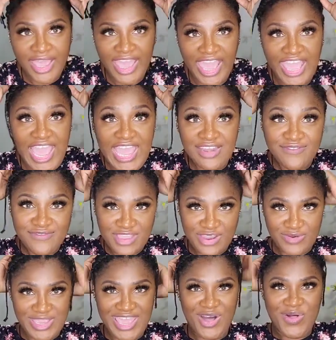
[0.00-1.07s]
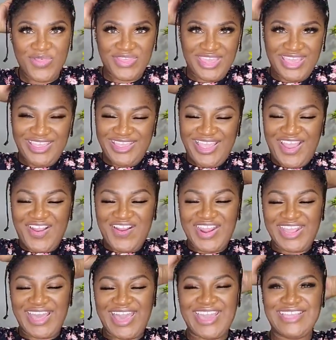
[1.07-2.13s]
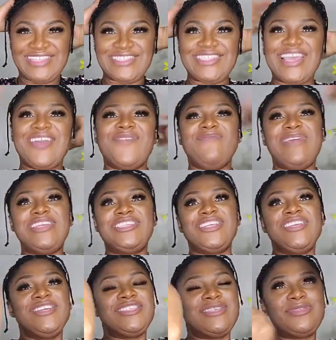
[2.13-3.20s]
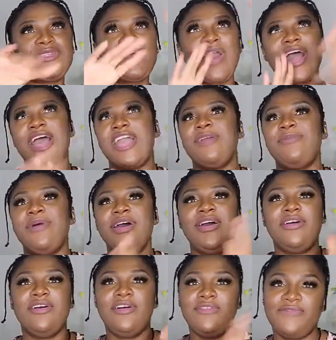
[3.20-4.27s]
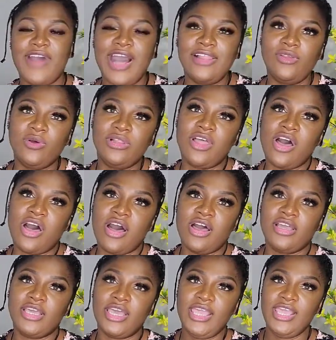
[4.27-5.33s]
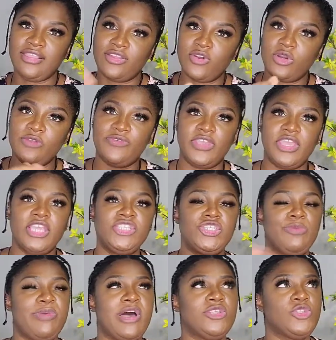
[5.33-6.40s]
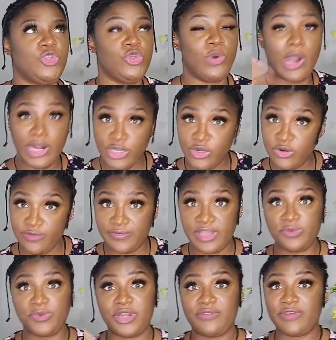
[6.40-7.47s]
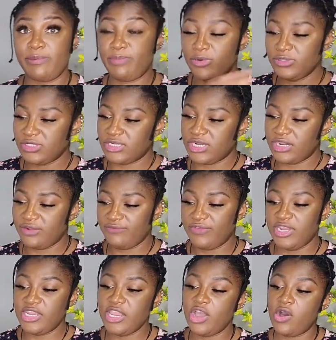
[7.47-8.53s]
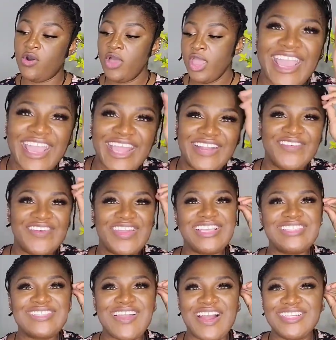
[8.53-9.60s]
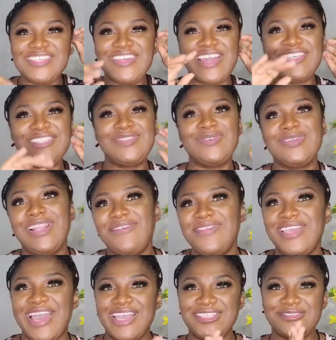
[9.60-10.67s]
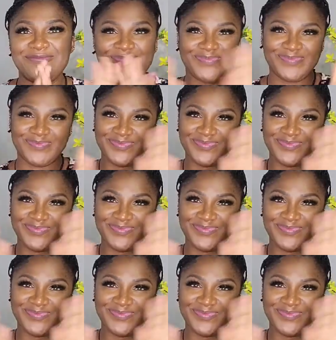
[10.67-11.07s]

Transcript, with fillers: and very healthy. All right, guys, make sure you subscribe follow along, hit the notification bell so you are notified whenever I post another video. Um, talk to you guys soon. Love you guys.